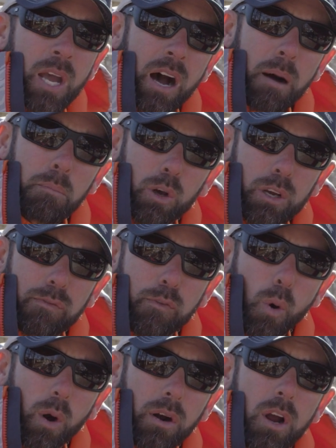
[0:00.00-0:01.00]
I'm looking
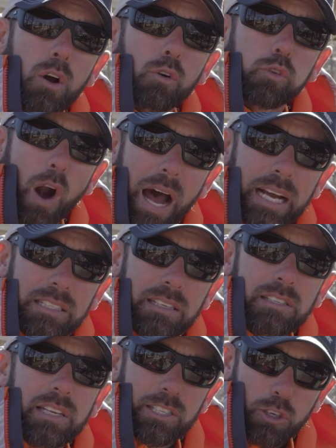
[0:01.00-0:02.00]
for
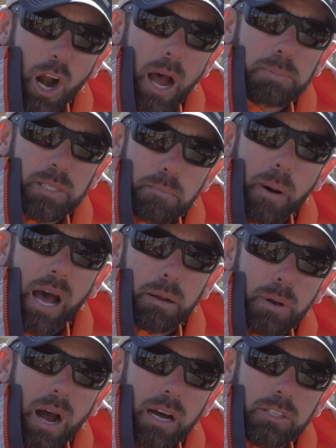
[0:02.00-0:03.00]
rises and drops in
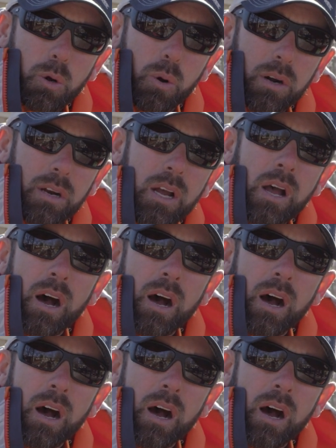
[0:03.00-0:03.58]
bottom contour.